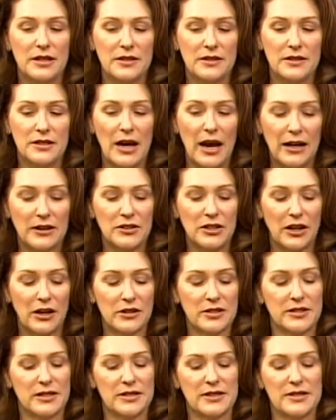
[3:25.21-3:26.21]
tactile
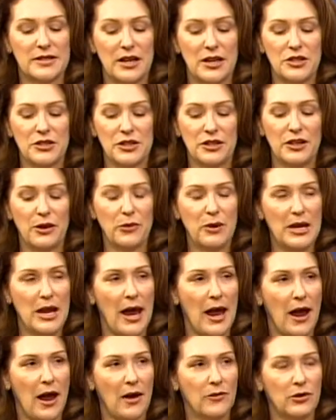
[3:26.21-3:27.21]
sensation that we
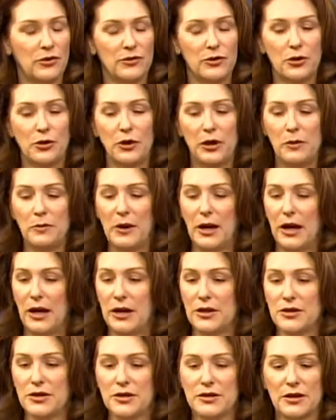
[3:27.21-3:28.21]
have of turning
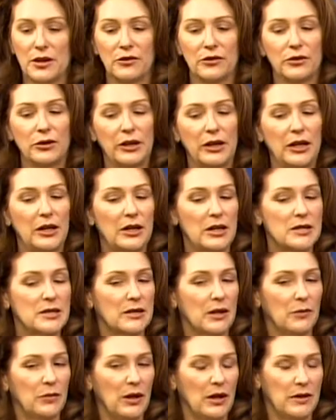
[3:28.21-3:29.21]
pages, of looking at
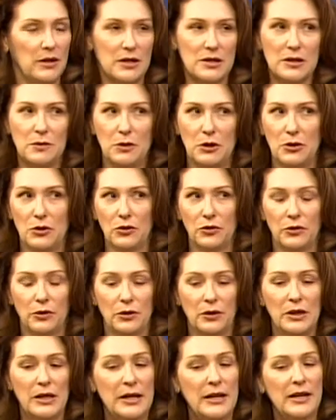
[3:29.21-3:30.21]
something that's
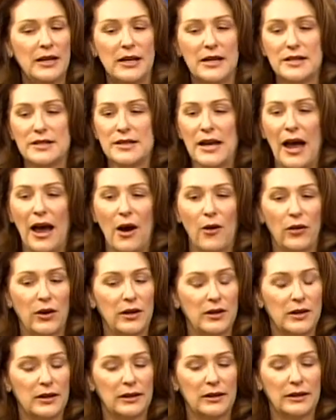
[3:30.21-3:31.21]
beautiful. It's how
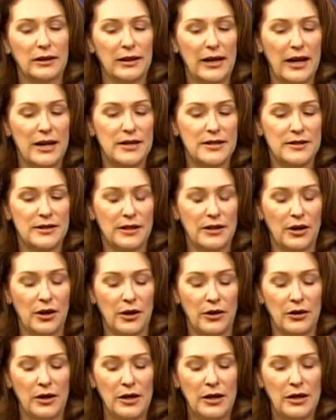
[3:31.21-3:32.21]
it lays in
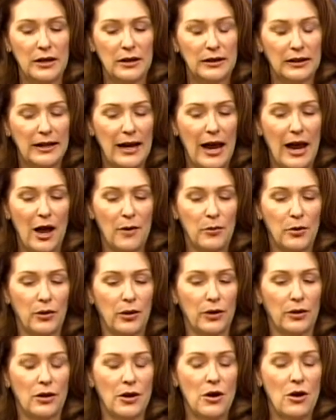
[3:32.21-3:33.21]
our lap
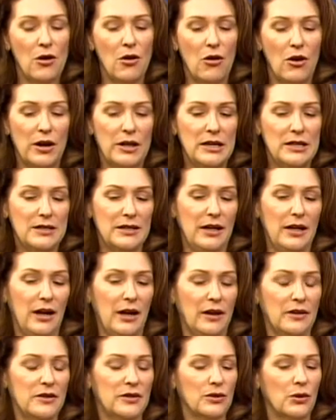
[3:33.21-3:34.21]
or on a
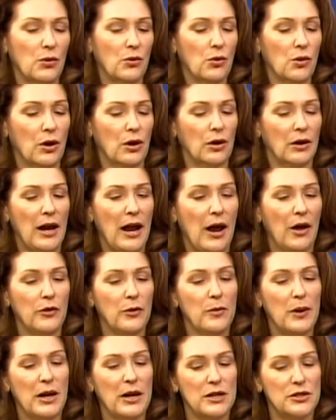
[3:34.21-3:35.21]
desk, or how the
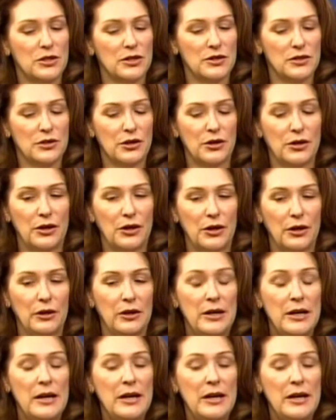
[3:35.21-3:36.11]
pages turn.